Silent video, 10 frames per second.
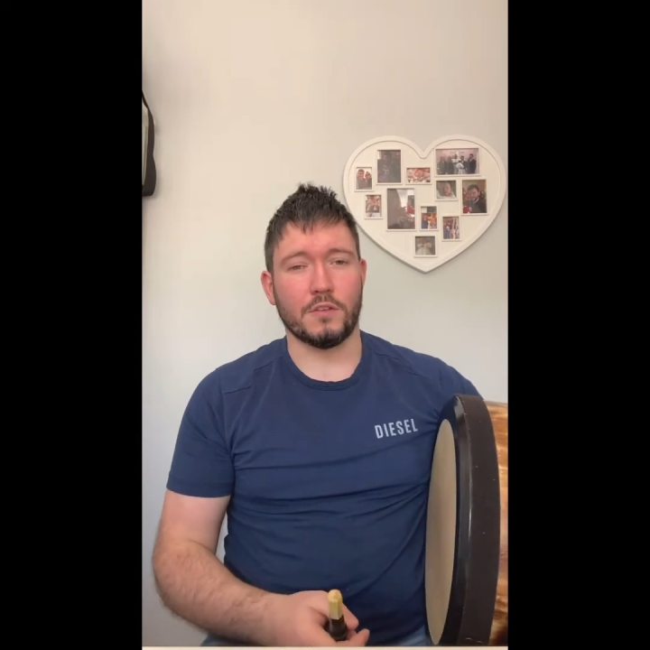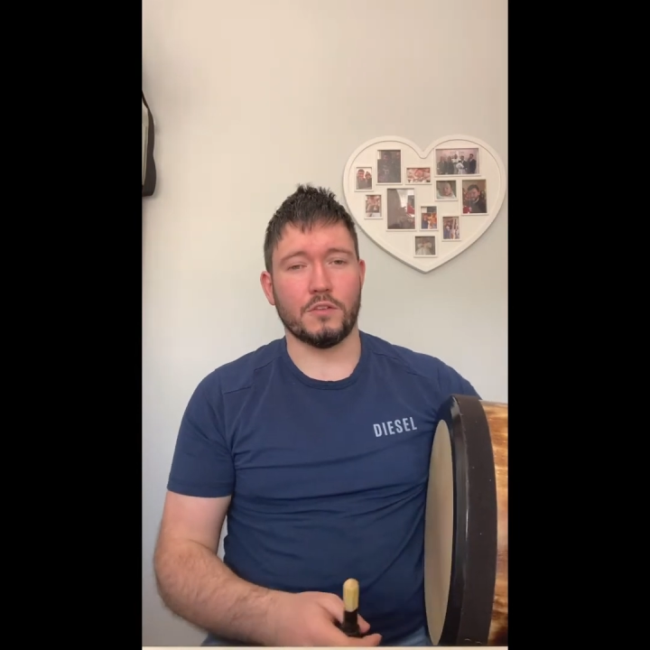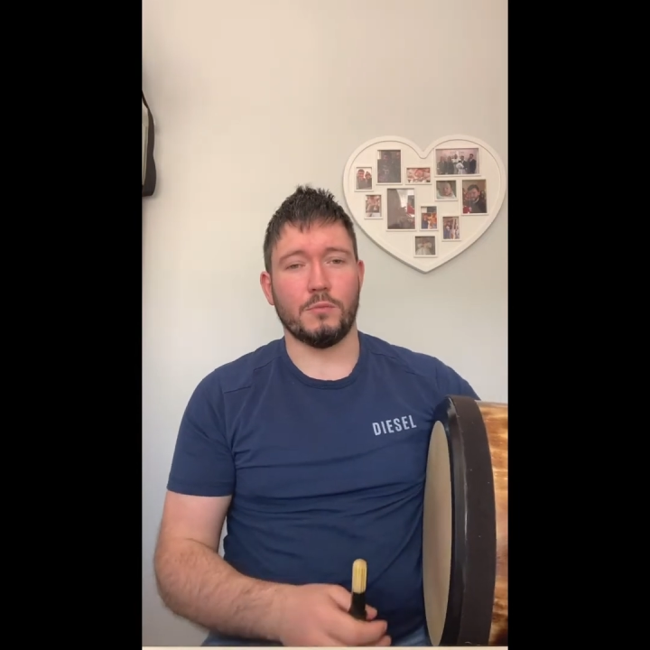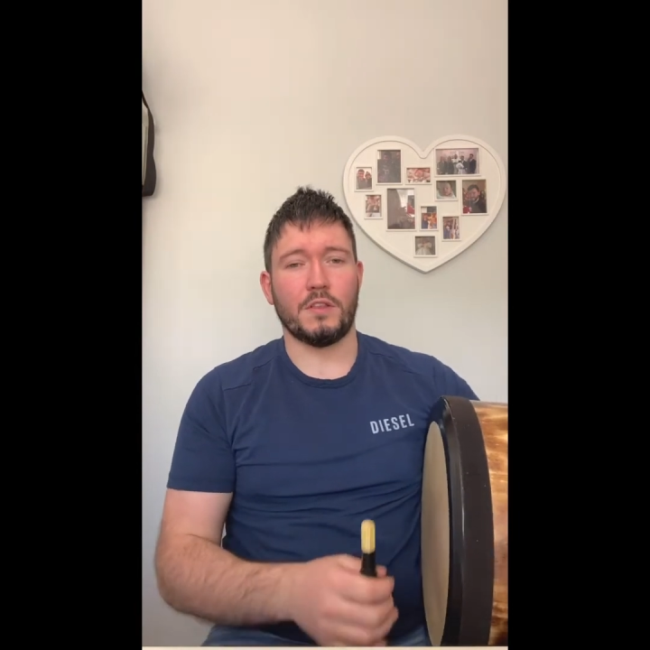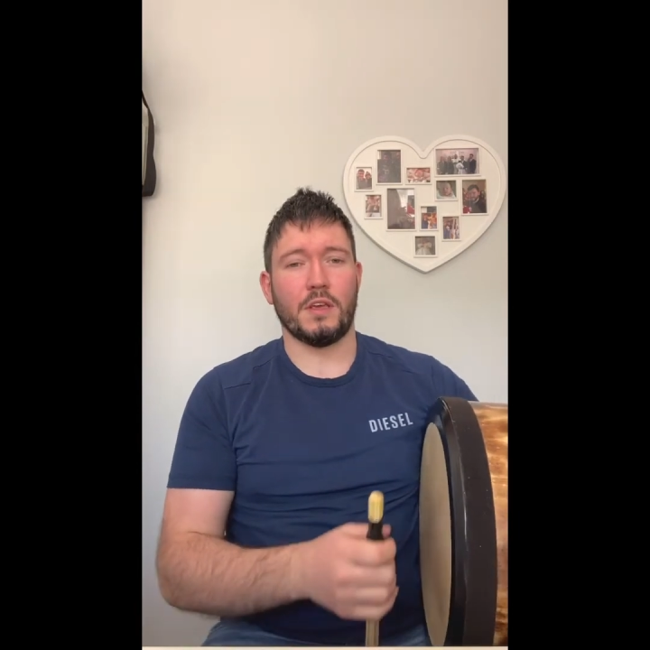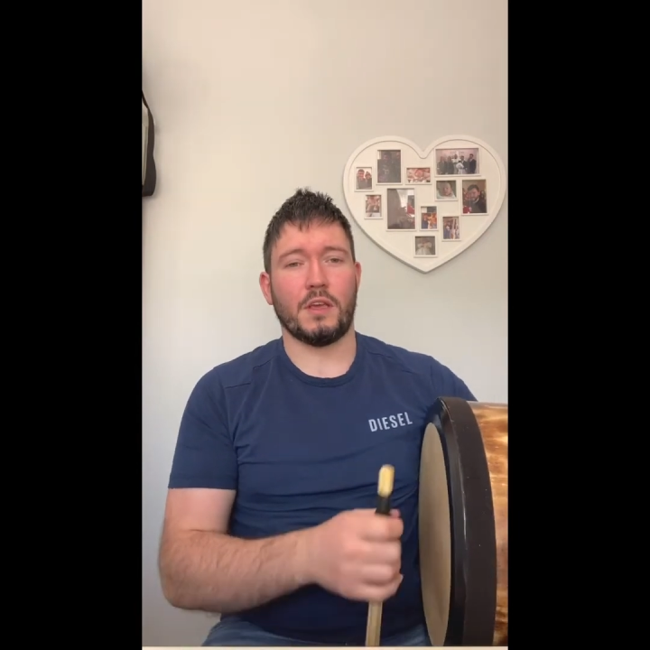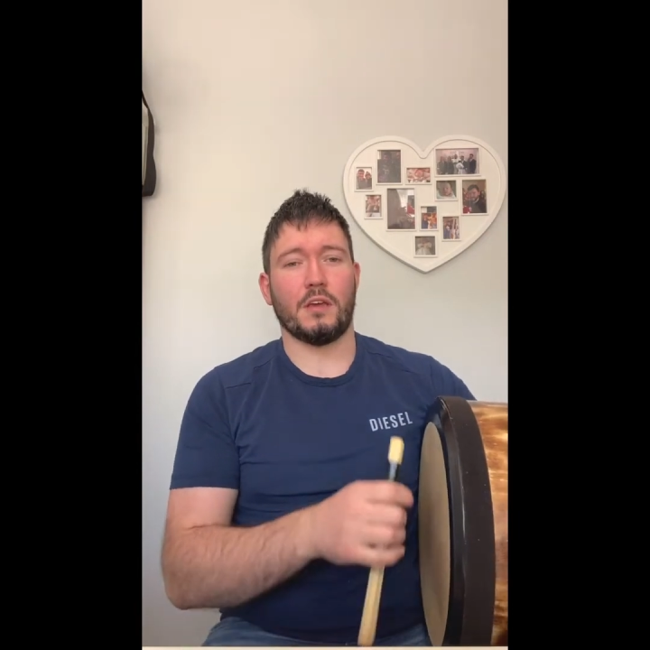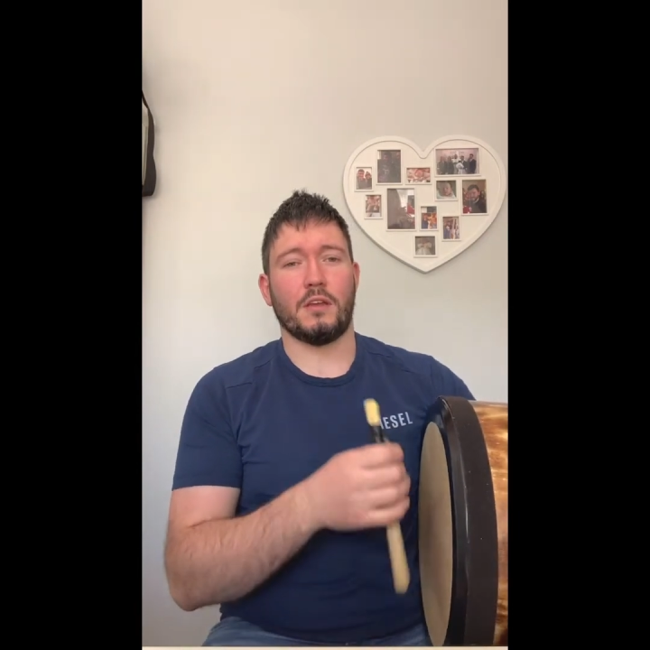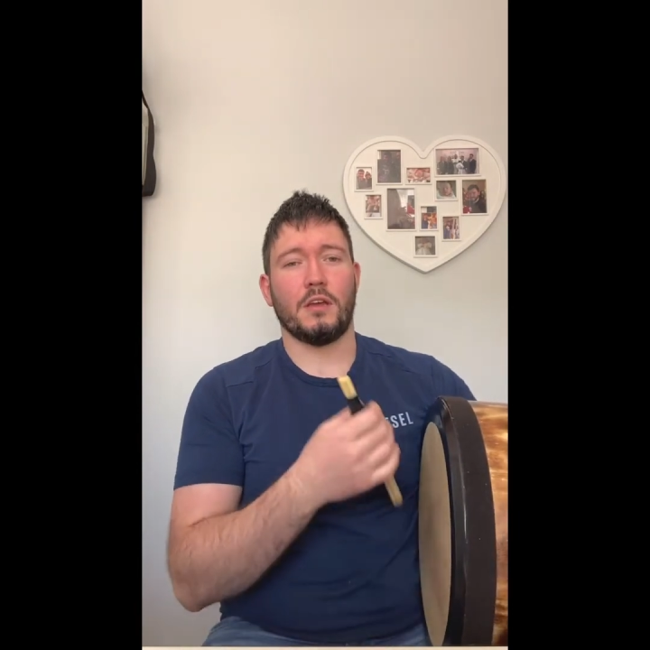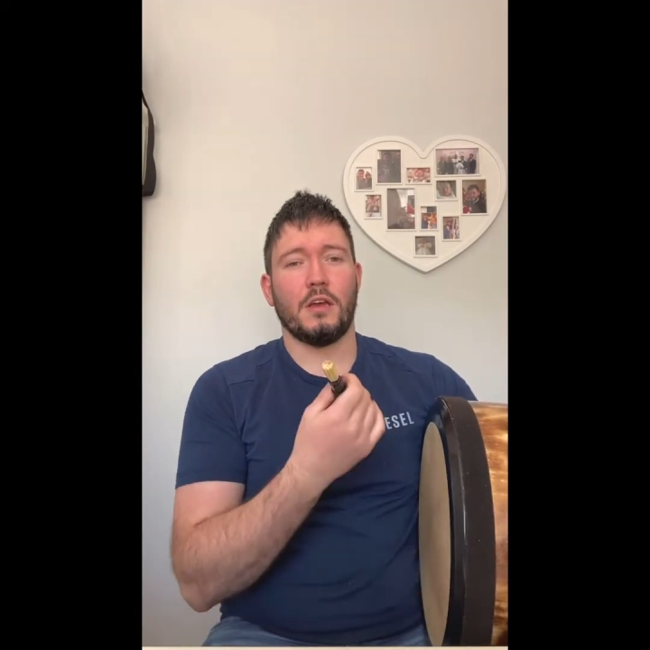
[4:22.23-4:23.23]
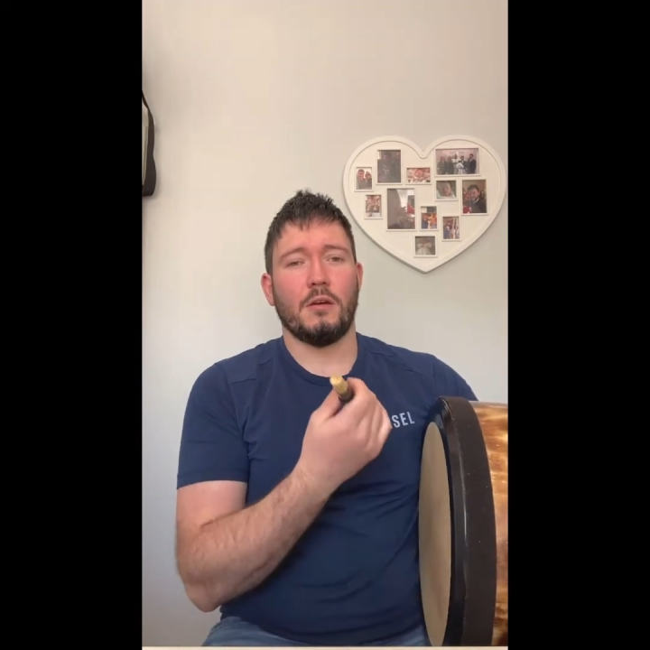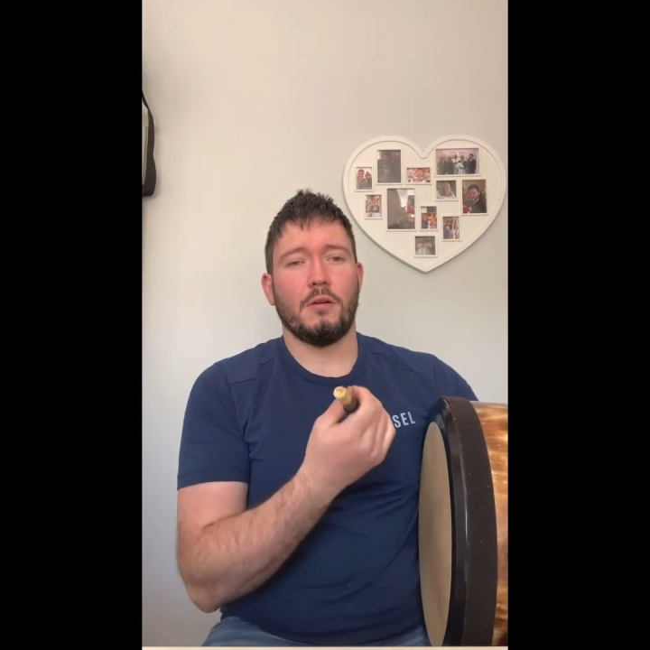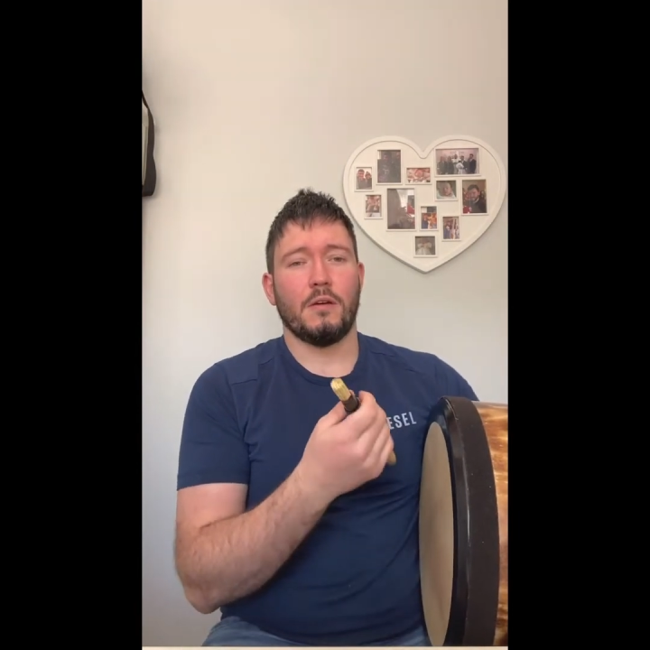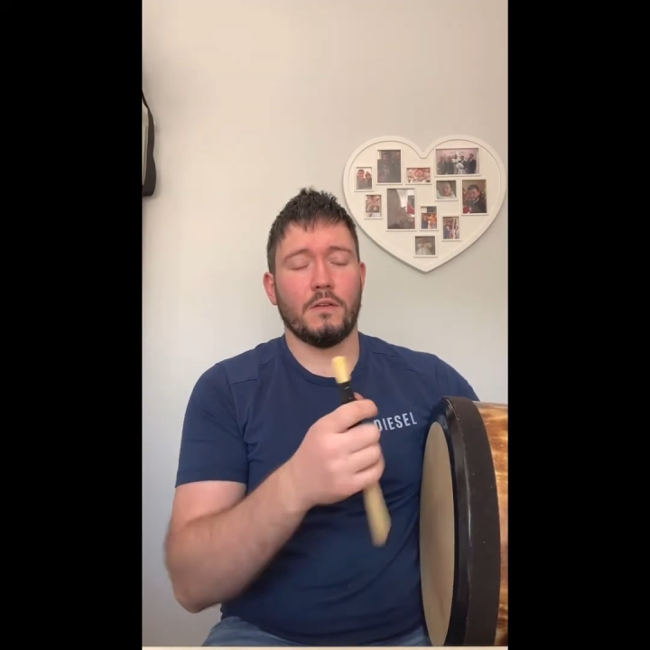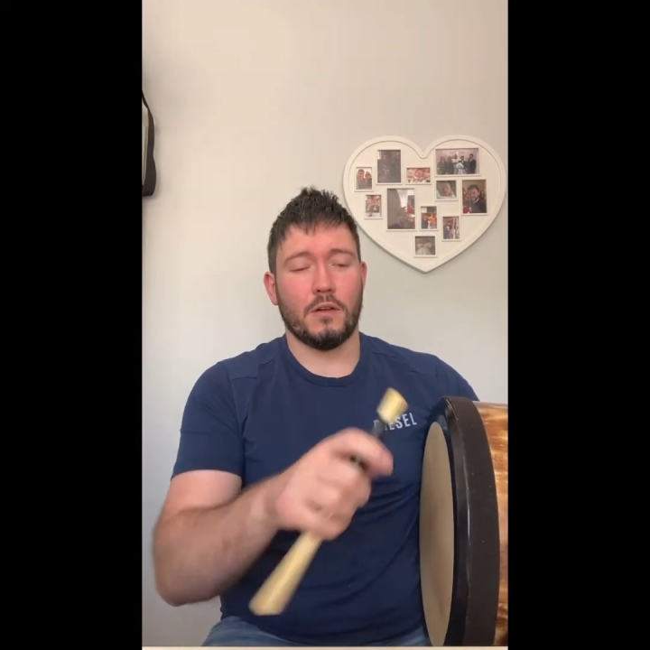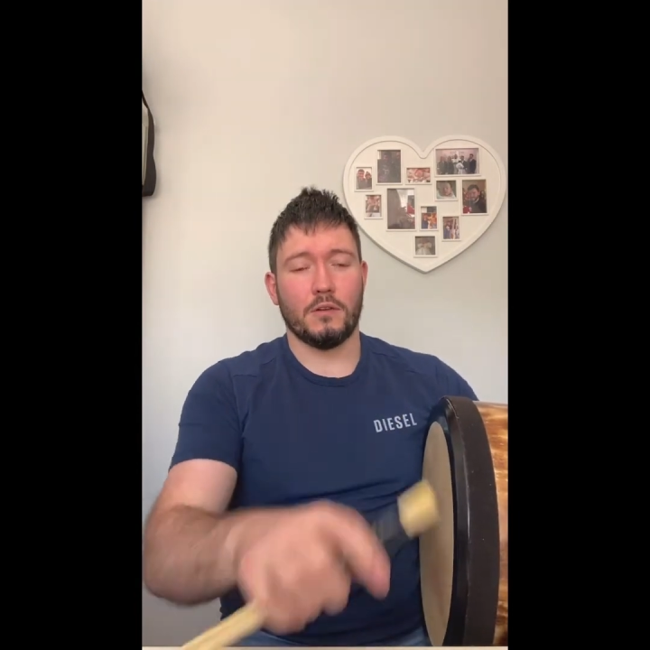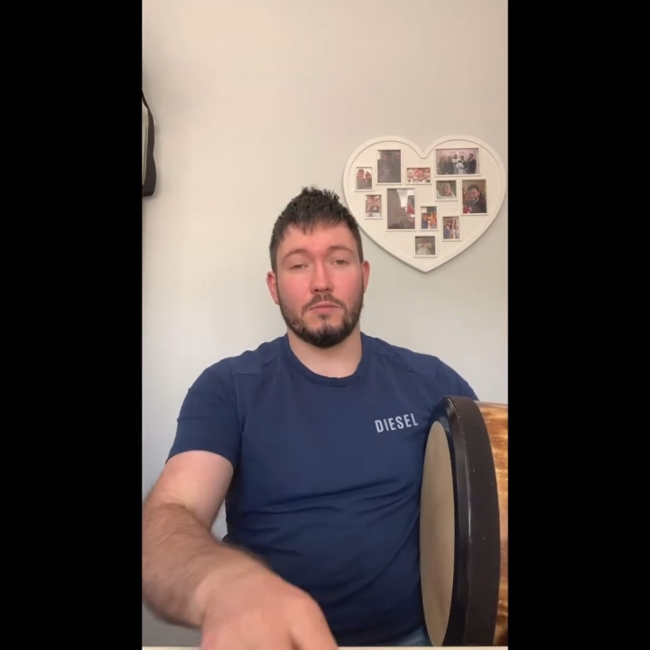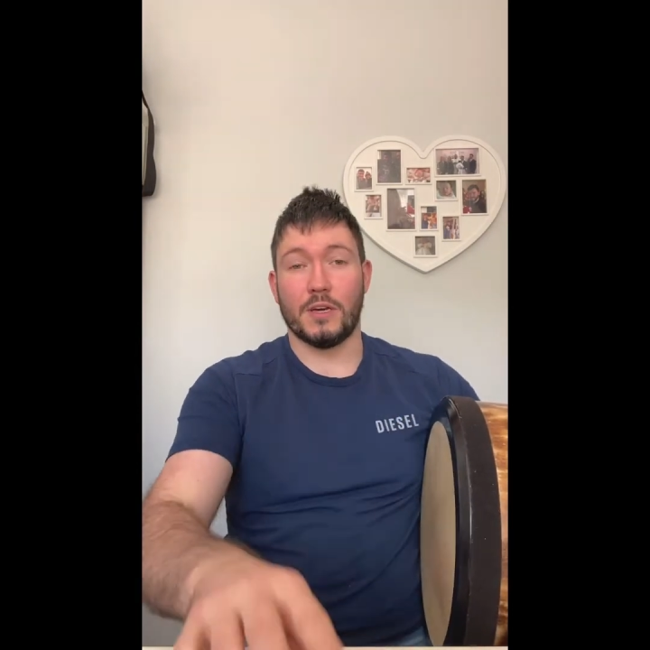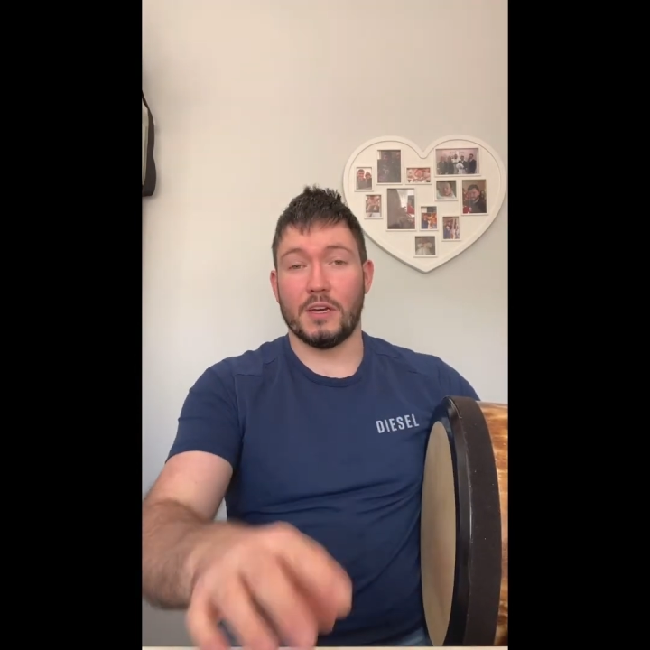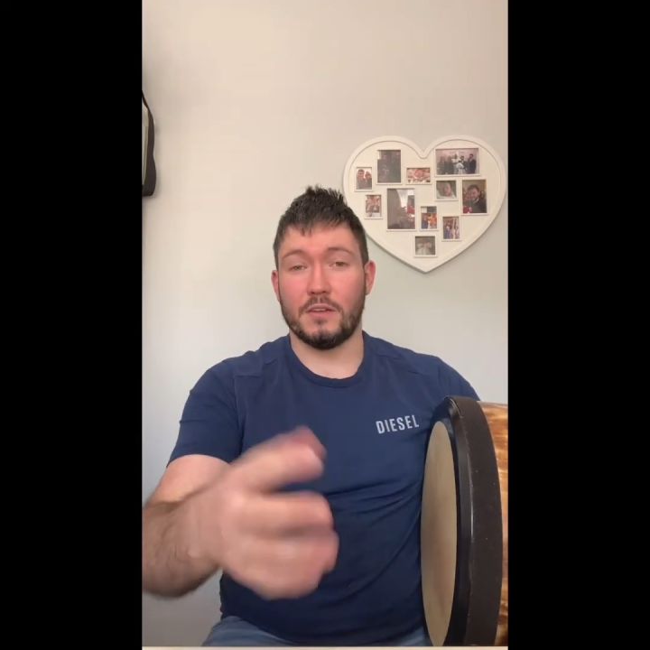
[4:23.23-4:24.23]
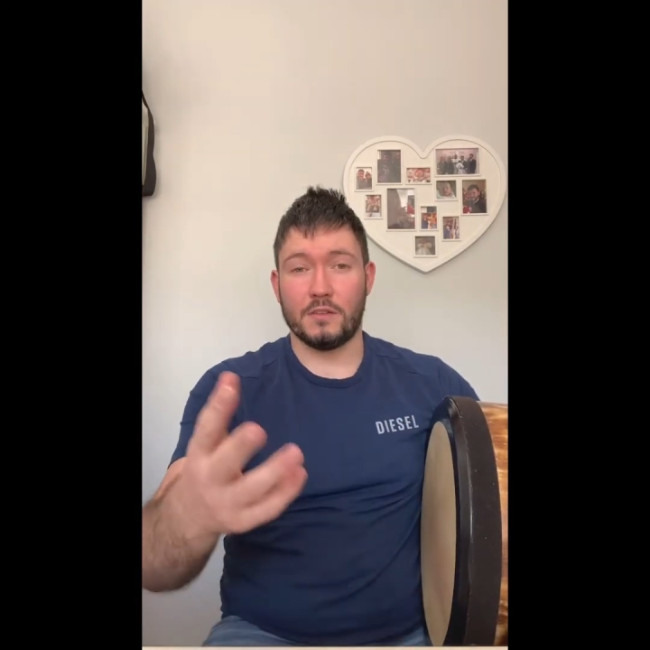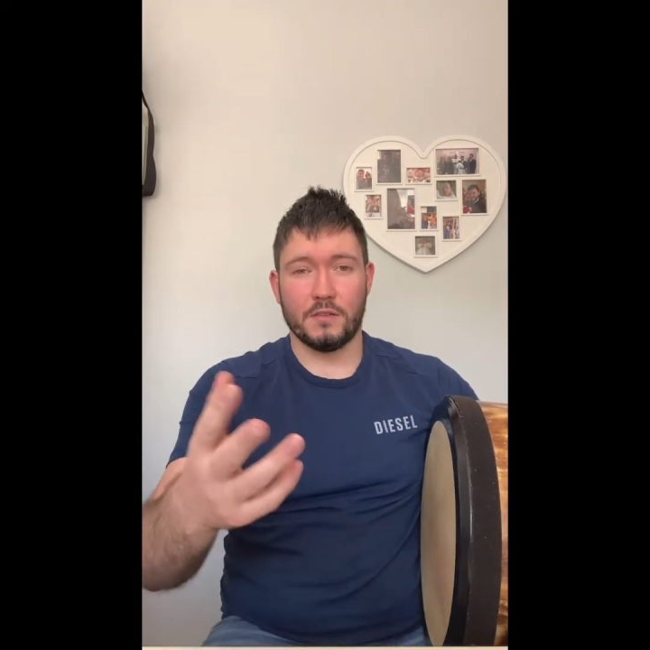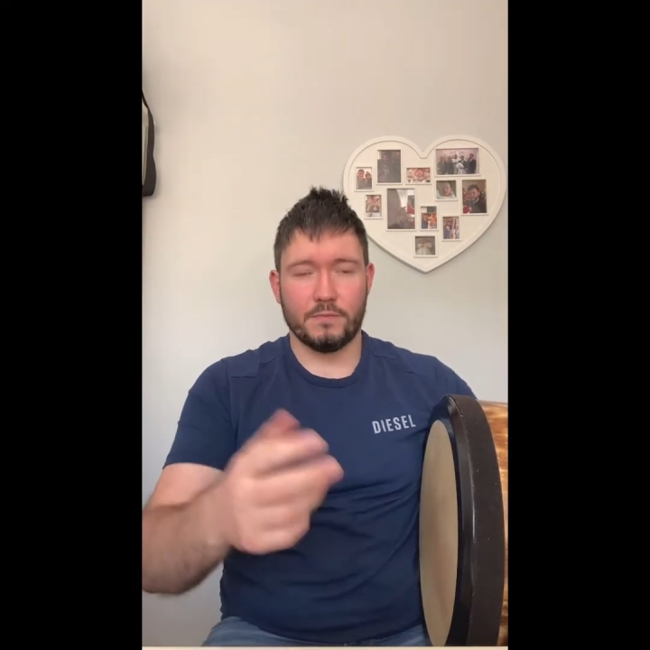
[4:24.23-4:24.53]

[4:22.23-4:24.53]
So you'll be thinking, I'll use my hand.